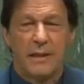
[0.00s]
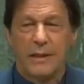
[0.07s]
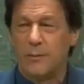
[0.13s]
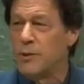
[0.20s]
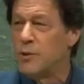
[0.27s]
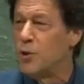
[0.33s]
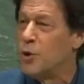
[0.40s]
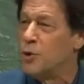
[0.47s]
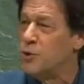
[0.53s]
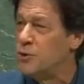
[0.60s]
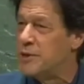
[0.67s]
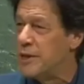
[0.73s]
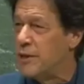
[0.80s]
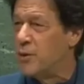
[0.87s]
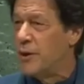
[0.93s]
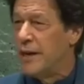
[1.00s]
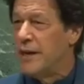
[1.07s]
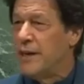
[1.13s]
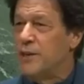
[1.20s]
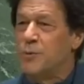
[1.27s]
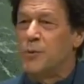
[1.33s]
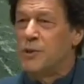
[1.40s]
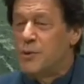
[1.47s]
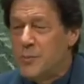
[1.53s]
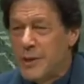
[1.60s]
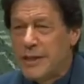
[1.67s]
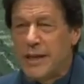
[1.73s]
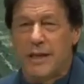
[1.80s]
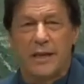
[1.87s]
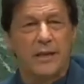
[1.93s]
Even those who didn't know English would
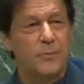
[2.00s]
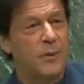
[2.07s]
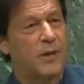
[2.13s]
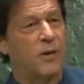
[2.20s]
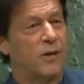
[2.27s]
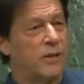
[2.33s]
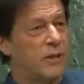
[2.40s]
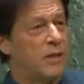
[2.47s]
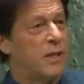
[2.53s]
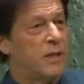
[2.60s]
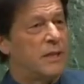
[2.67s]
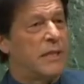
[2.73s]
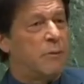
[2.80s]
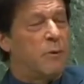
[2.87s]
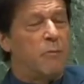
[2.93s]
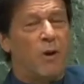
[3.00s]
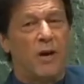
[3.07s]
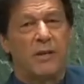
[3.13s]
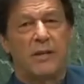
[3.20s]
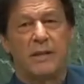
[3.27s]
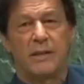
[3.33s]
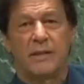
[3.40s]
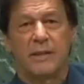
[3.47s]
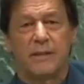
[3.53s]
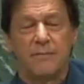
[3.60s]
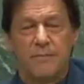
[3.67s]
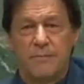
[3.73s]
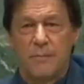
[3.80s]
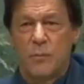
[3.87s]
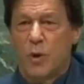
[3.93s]
speak English because they were moderates.
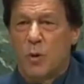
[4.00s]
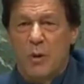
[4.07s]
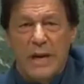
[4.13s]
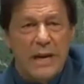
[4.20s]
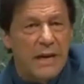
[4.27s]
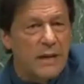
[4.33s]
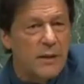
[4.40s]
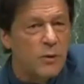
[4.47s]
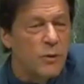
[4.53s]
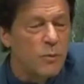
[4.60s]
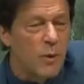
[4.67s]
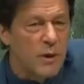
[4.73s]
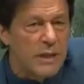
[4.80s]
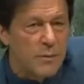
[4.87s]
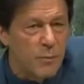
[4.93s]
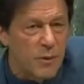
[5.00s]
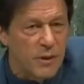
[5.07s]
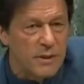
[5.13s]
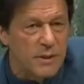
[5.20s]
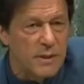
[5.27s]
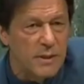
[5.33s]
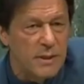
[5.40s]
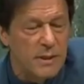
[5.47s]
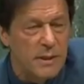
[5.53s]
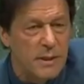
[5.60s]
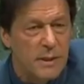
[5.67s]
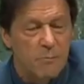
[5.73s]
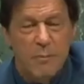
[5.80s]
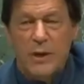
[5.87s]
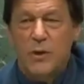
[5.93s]
No one had a clue what it was,
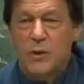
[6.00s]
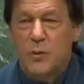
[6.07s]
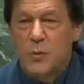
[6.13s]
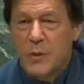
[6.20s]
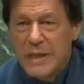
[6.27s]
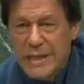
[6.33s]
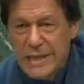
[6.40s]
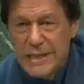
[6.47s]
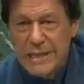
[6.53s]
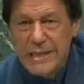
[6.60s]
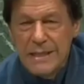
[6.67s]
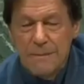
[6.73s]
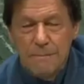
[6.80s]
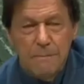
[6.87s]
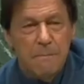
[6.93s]
because we